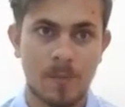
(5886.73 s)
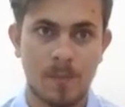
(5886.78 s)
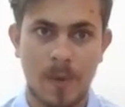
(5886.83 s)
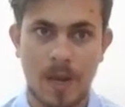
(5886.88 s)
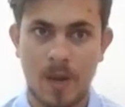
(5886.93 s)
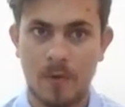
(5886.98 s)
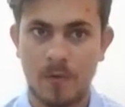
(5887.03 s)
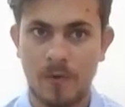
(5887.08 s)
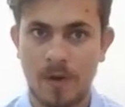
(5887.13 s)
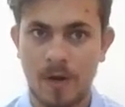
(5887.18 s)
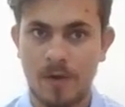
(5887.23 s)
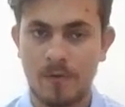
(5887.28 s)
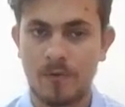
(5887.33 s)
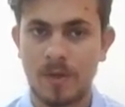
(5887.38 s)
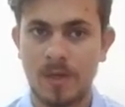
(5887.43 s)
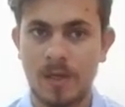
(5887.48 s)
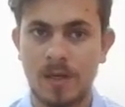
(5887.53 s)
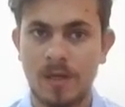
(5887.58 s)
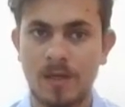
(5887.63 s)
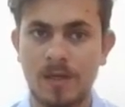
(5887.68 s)

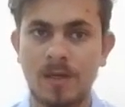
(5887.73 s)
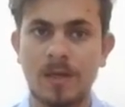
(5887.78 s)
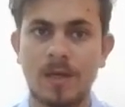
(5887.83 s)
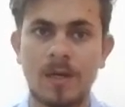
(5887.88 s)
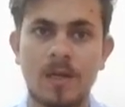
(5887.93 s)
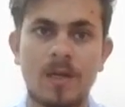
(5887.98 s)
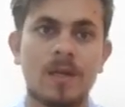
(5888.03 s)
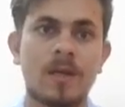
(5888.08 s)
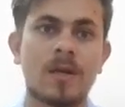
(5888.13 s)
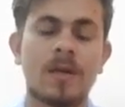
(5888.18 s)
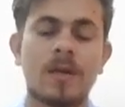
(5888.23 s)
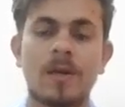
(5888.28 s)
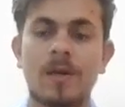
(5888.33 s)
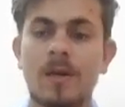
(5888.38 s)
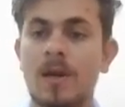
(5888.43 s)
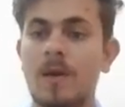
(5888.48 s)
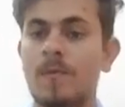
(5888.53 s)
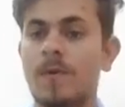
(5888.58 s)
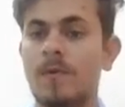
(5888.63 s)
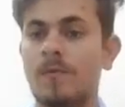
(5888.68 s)
biographical legal
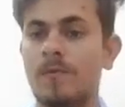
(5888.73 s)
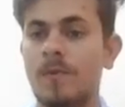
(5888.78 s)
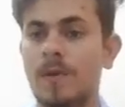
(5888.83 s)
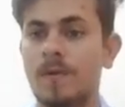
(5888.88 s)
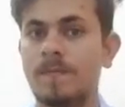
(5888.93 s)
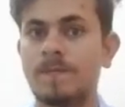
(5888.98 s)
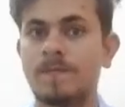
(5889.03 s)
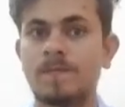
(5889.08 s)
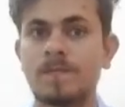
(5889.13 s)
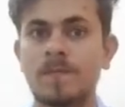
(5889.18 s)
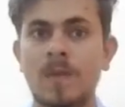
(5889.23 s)
drama film